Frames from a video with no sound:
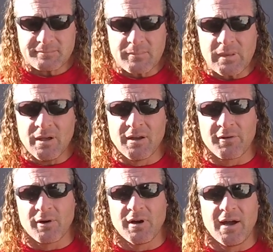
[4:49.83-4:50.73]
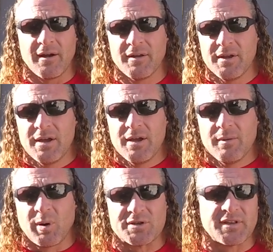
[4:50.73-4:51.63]
Another
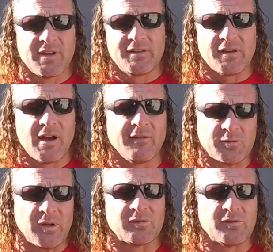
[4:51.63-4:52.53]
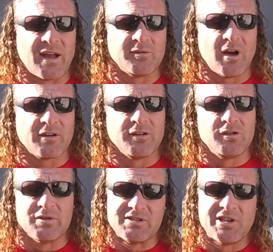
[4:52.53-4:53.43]
person that I've spent some time talking
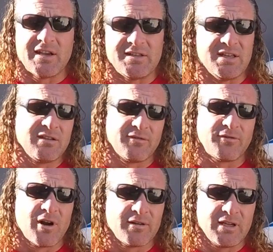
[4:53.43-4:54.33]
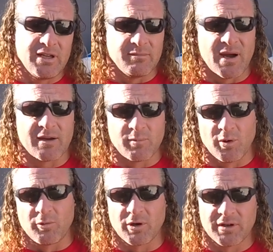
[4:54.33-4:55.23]
to is JT in the front. He and Mike
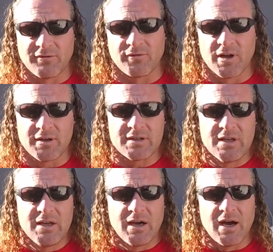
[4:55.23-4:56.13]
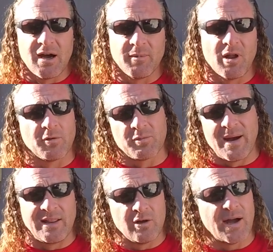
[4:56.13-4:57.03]
both work in the front. Along with
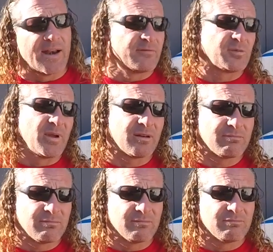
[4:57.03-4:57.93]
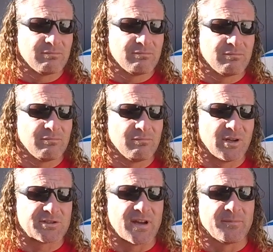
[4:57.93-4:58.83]
Milo, I haven't spent
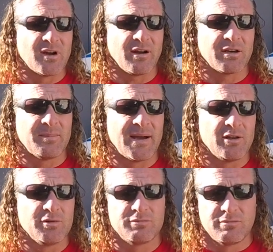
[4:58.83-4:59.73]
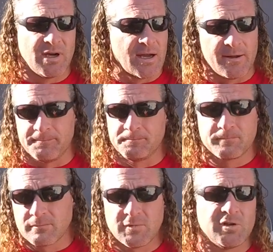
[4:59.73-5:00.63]
much time talking to Milo
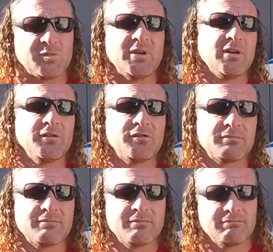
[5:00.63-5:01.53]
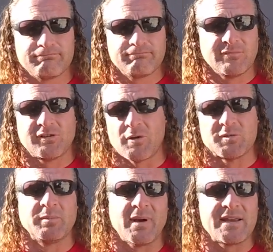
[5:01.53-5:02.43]
just because it's always
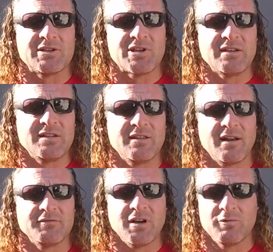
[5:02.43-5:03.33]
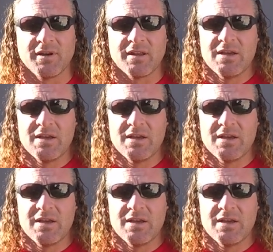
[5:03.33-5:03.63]
been Mike and JT that I've dealt with.